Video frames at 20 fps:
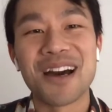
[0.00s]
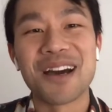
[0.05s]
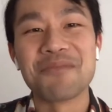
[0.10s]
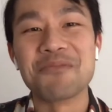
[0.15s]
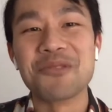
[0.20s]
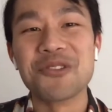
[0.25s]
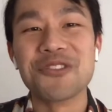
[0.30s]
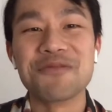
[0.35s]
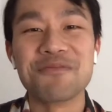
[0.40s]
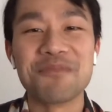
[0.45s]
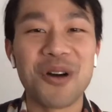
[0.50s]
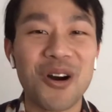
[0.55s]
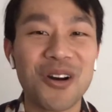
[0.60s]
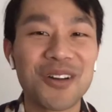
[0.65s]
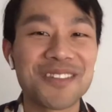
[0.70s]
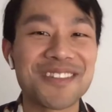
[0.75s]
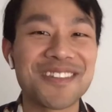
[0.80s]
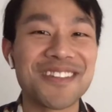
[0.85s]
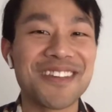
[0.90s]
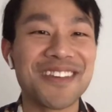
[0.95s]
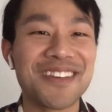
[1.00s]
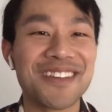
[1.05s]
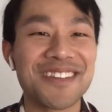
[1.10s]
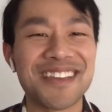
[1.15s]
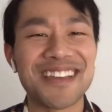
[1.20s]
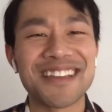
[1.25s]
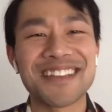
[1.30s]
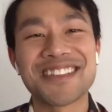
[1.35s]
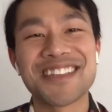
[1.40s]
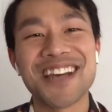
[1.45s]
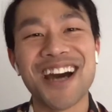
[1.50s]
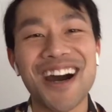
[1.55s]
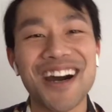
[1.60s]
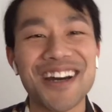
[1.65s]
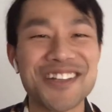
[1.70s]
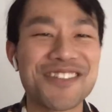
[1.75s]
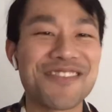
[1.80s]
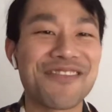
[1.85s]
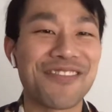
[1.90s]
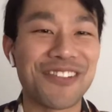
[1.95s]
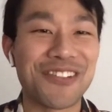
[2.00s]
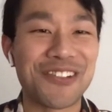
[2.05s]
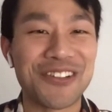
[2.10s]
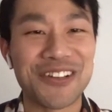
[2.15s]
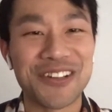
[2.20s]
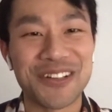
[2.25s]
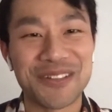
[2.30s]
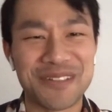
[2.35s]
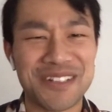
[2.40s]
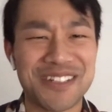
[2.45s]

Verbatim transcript: and move boxes and touch fruit,